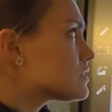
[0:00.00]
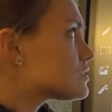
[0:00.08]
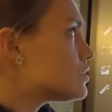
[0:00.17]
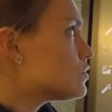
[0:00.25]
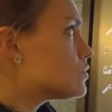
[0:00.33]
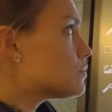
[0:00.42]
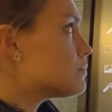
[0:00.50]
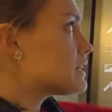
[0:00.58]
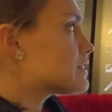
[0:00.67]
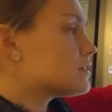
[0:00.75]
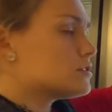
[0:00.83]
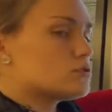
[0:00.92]
So
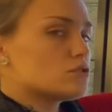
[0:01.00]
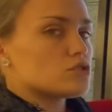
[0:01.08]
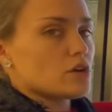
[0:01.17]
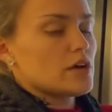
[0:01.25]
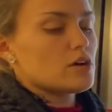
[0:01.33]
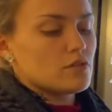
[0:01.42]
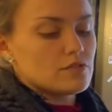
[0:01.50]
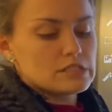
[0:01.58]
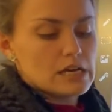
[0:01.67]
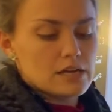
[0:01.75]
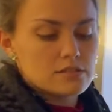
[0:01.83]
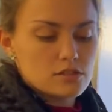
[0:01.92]
make that into a triangle if it's
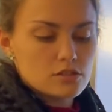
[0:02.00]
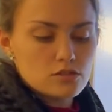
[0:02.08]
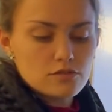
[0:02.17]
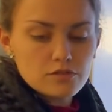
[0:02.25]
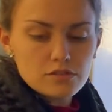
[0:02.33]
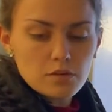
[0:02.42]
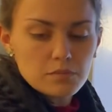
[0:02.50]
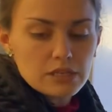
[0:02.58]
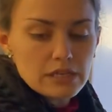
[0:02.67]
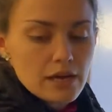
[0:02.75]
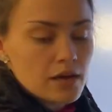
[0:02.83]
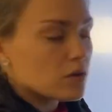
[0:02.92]
asking you for
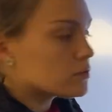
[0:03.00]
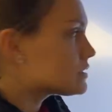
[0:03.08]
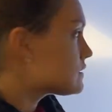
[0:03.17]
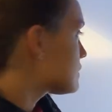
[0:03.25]
something else.